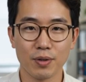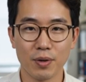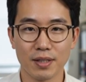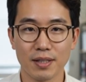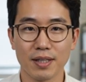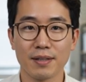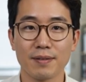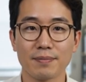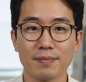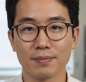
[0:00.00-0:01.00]
the logic.
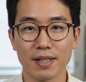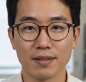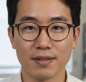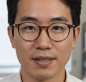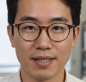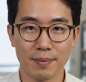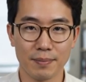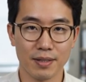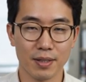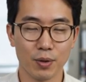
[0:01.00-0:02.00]
If
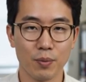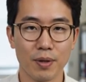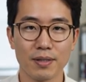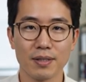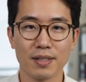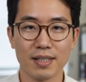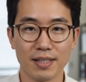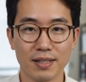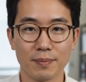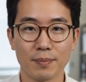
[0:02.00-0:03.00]
SIMP
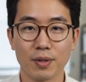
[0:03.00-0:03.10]
0136